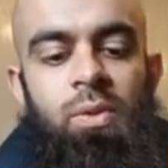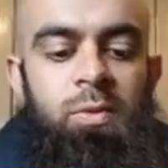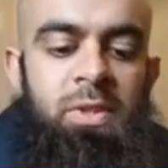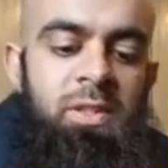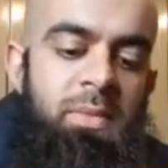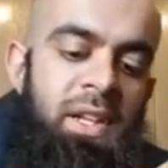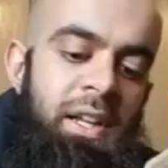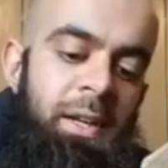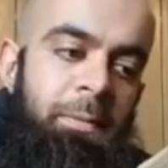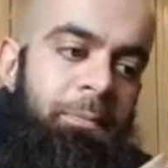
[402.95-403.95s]
Bismillah.
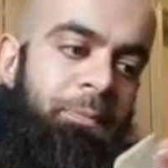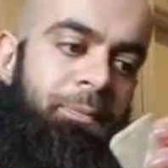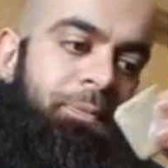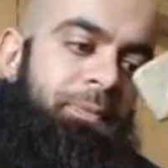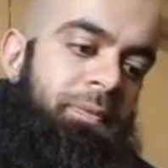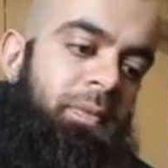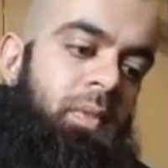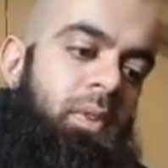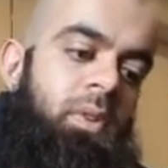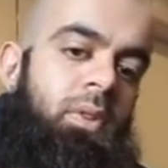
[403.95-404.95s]

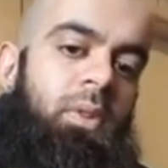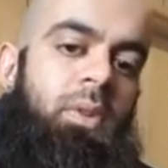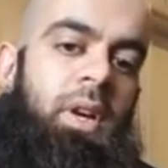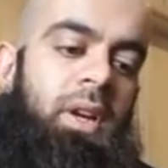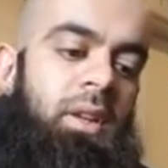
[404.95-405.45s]
Okay.